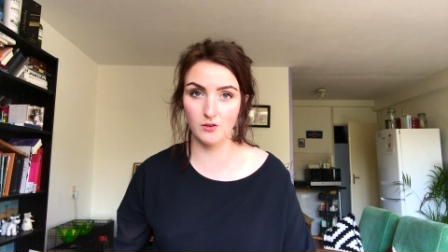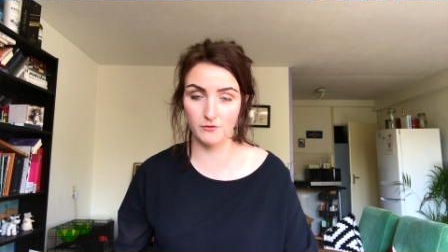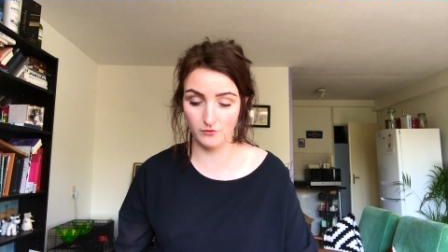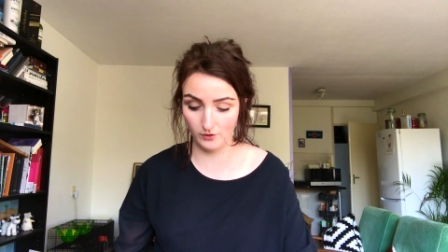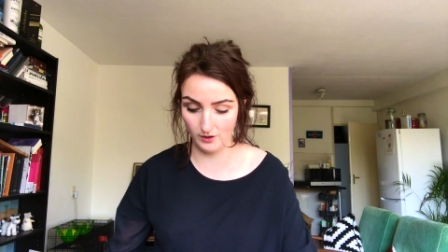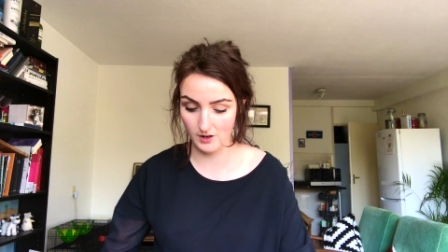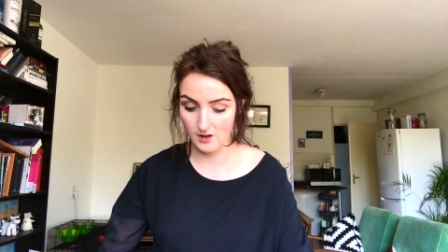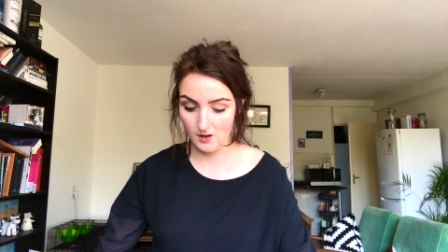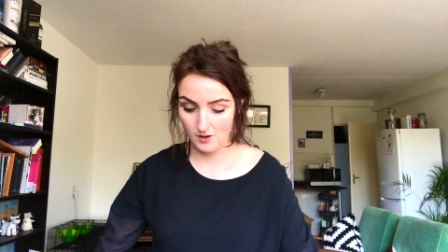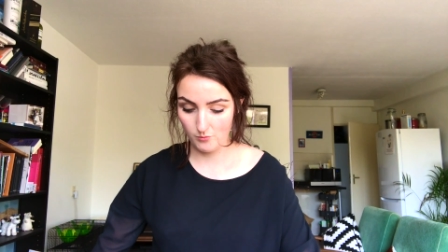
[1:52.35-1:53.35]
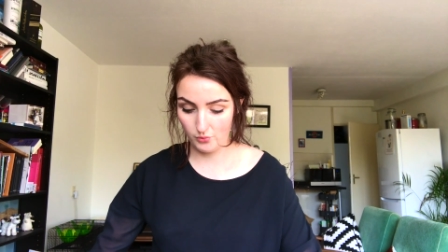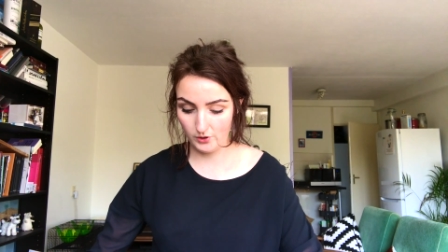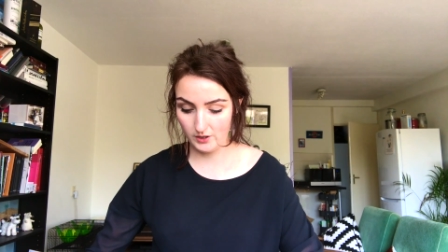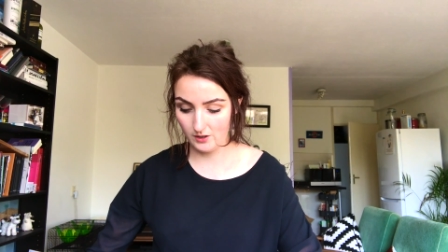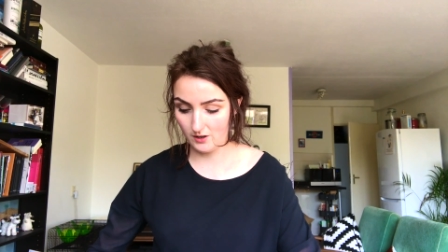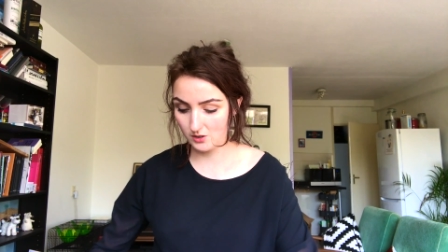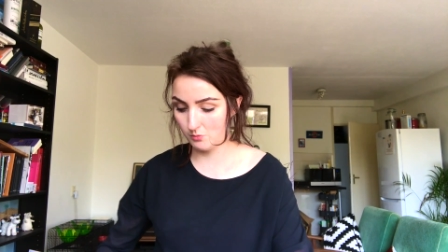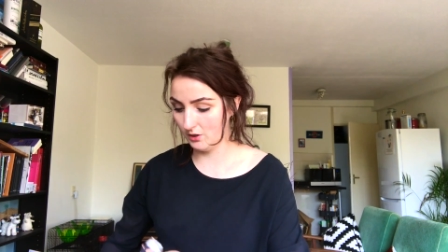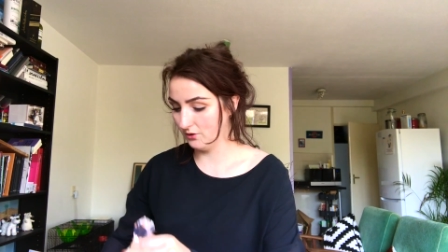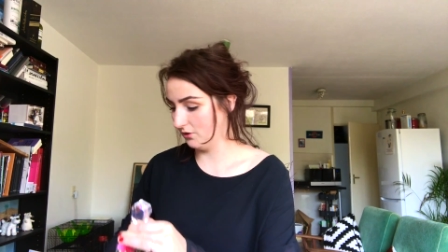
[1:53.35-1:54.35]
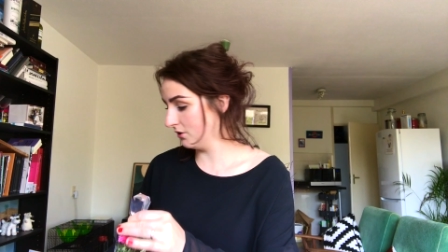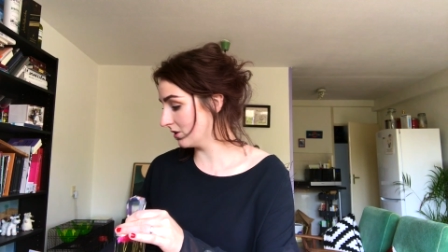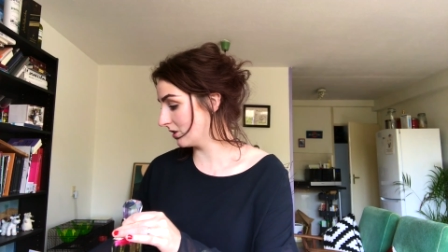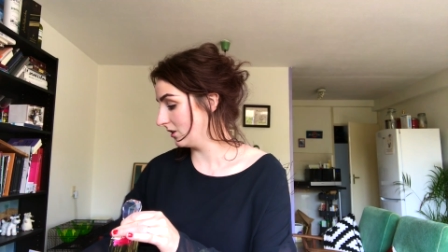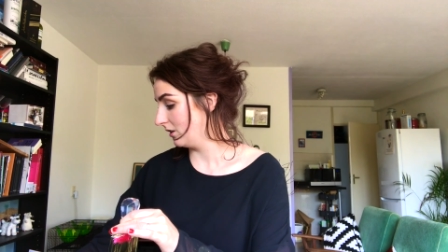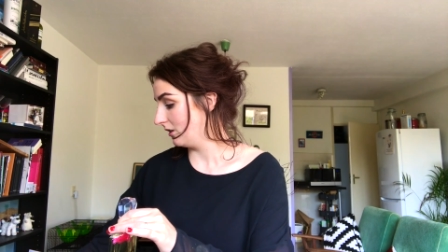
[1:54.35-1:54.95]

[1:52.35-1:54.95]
for pretty nice bottles.